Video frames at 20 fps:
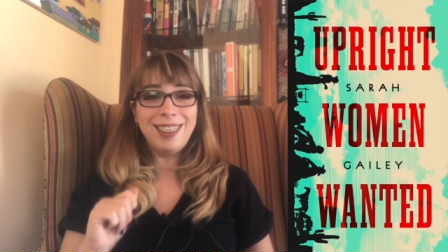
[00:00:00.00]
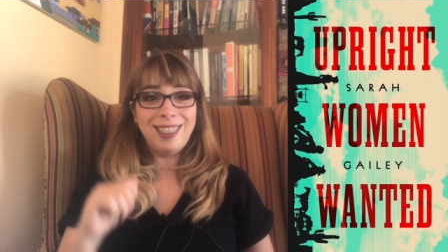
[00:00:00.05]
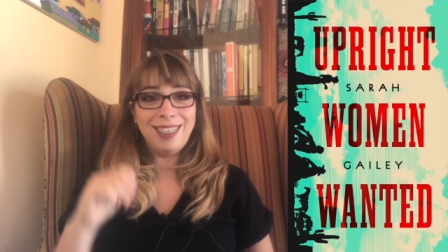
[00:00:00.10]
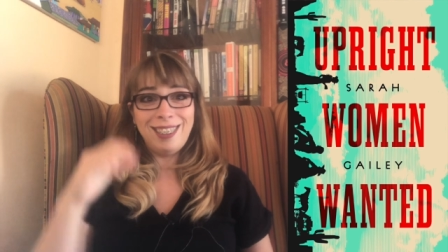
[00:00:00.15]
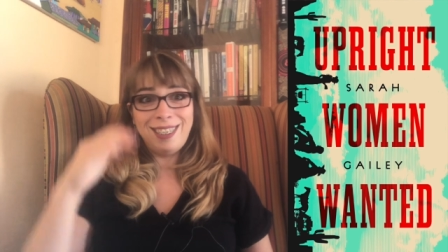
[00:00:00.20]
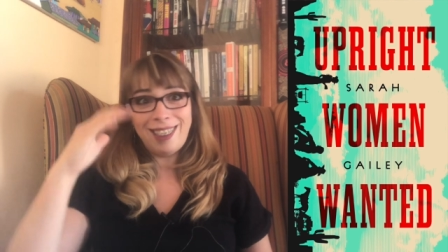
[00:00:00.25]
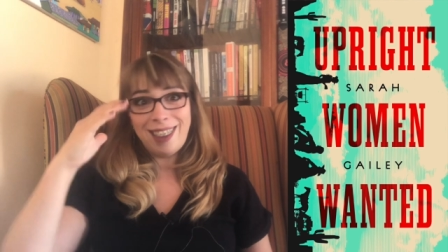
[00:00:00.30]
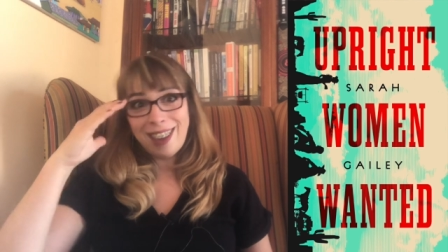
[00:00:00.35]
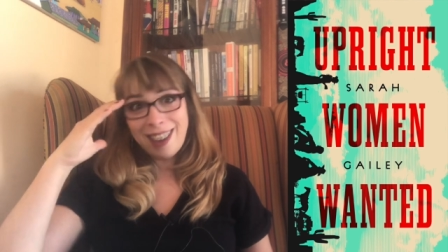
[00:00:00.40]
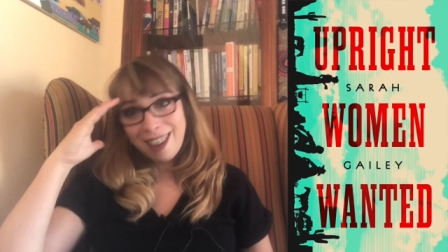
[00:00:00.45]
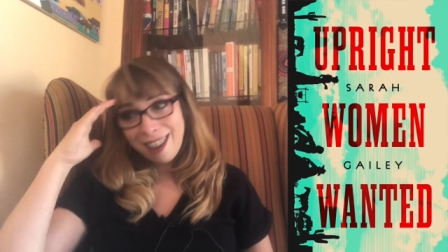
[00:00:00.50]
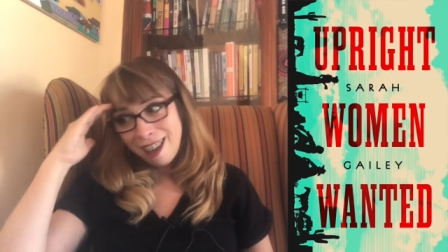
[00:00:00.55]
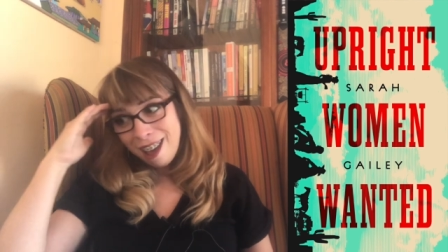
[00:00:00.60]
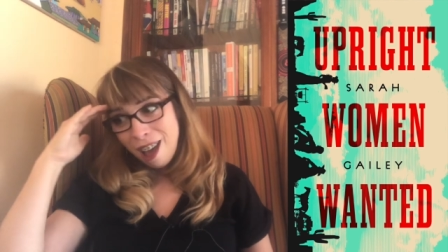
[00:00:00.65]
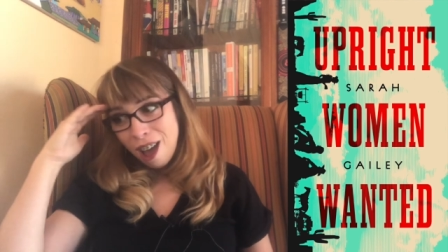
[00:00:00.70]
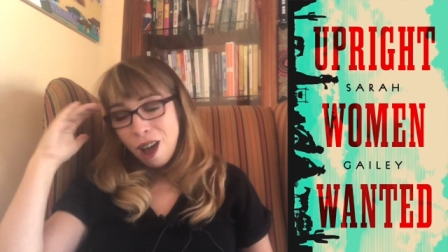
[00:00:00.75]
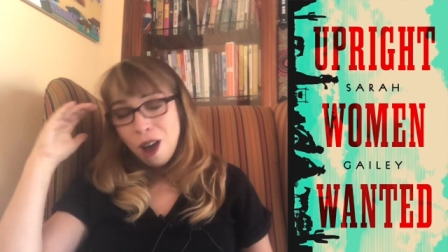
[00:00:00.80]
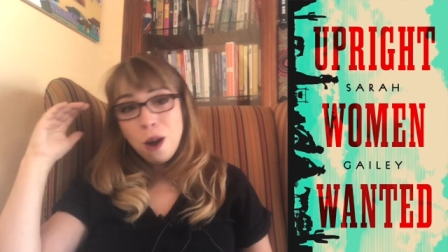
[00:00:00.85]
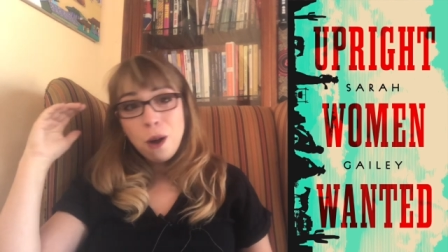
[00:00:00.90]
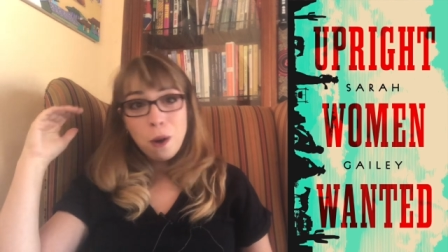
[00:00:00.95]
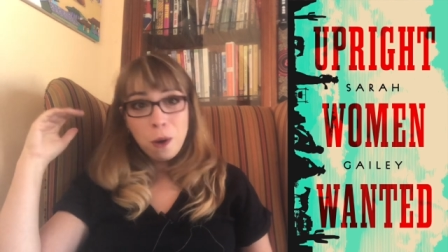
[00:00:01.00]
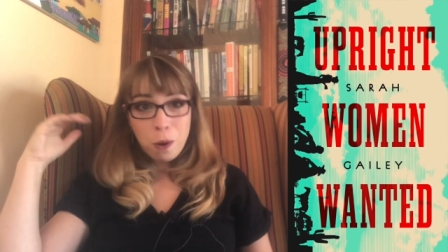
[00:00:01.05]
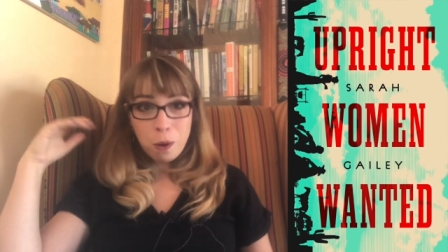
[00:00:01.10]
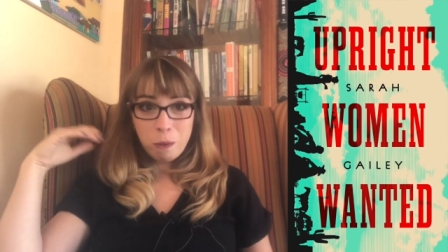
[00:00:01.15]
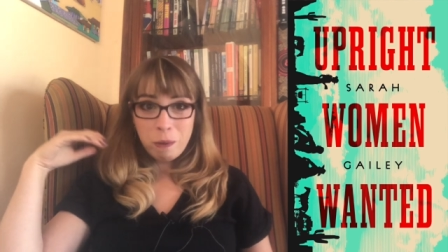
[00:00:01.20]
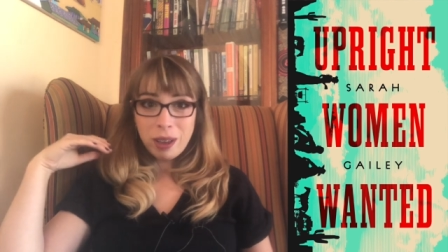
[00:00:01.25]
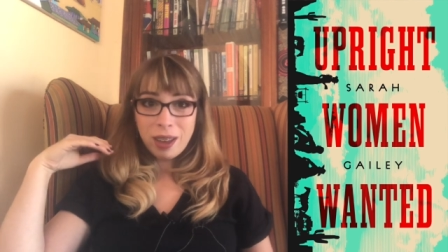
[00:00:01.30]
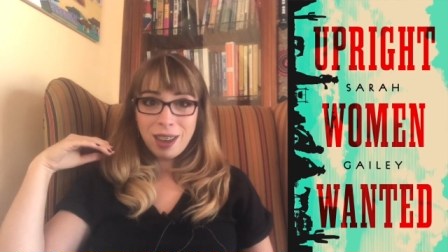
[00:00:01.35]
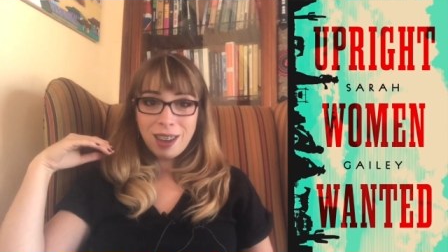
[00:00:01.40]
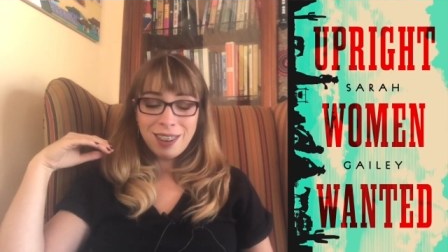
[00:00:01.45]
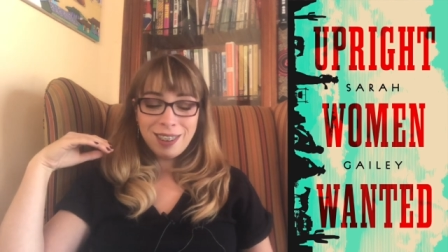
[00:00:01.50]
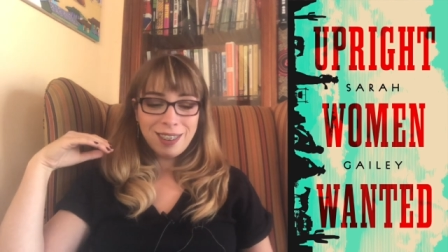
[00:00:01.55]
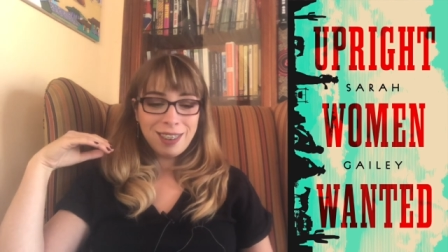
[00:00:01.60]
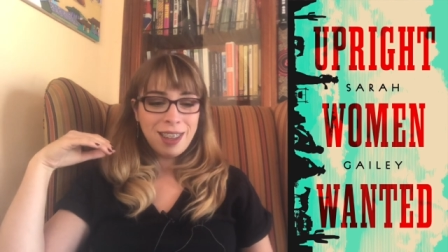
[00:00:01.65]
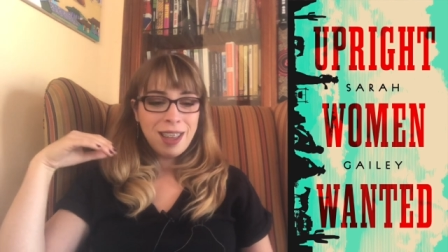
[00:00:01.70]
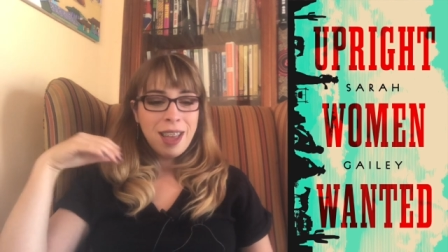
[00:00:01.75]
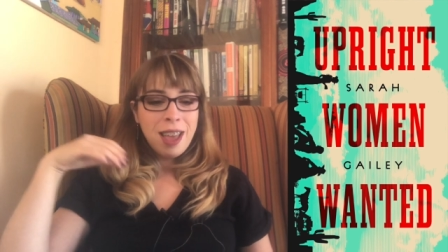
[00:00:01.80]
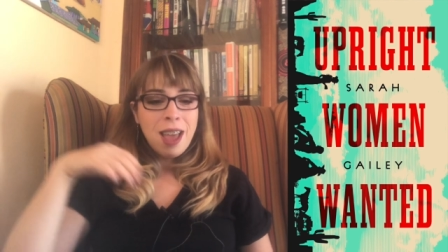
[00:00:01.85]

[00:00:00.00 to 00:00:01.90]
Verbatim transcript: it's like, oh my gosh.